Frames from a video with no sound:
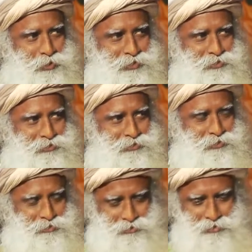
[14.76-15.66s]
beings
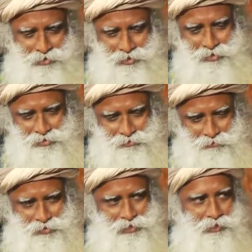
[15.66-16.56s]
are yes
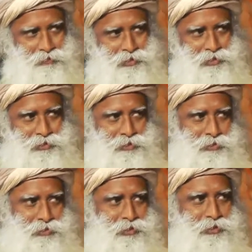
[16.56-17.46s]
if it's convenient,
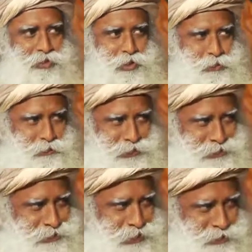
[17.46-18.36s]
no when
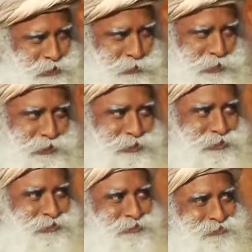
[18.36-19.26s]
it's not
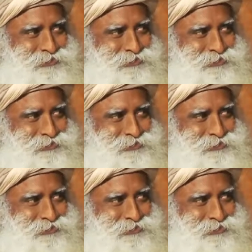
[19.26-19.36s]
convenient.